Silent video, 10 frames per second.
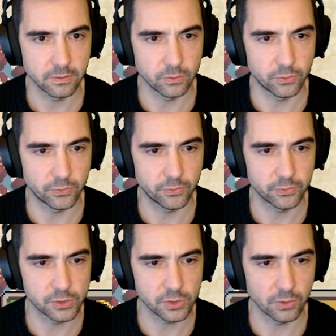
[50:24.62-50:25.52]
Oof,
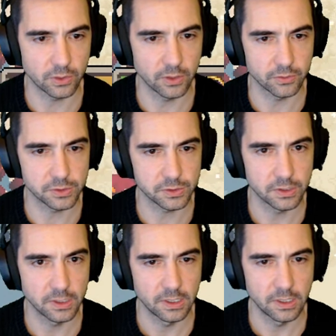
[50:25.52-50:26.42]
so close.
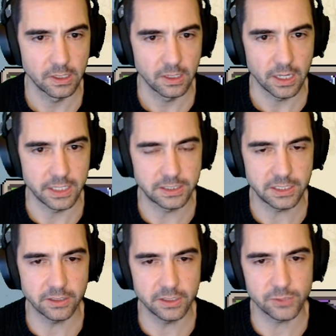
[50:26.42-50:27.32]
I need to
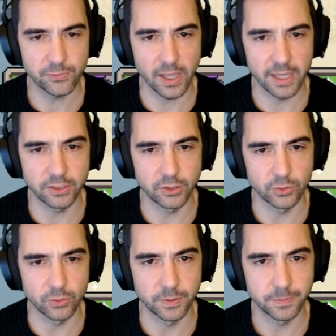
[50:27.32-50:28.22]
kill this flying
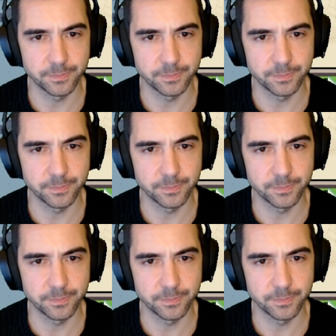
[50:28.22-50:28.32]
dude.